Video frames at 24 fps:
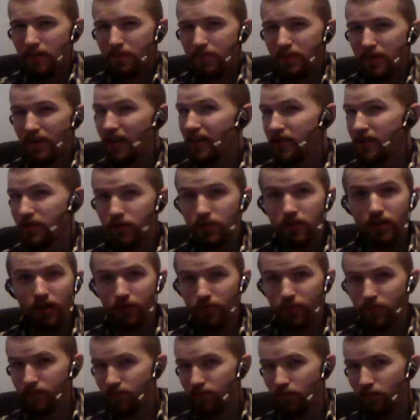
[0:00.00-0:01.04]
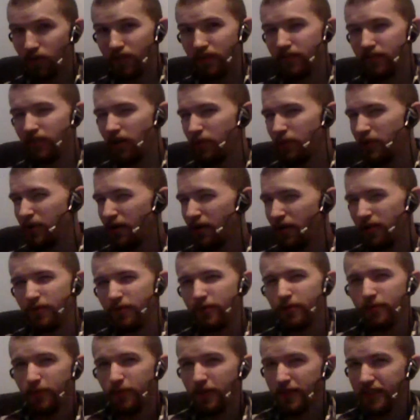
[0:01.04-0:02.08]
But I guess, you know, we're in the dark. We don't know
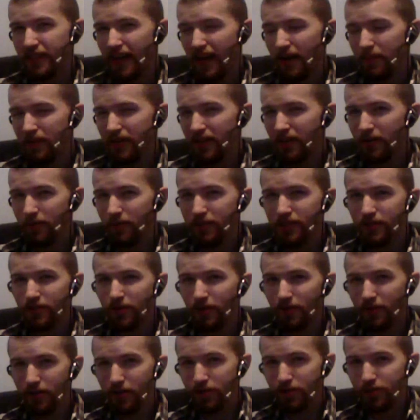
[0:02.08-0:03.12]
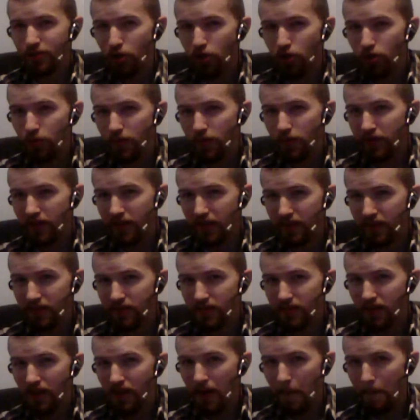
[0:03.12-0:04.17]
what's happening. We just know there's two
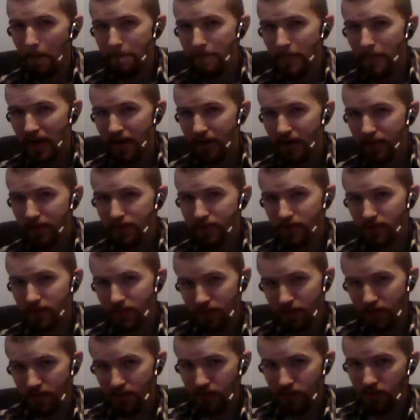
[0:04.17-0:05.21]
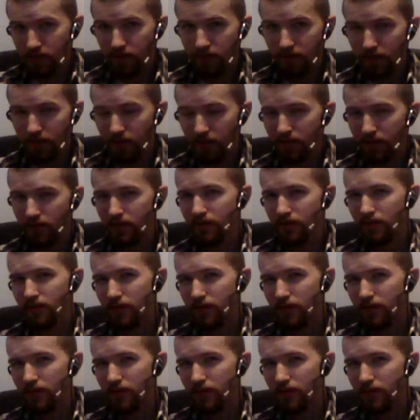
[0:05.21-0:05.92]
Athenas, Metis and Athena.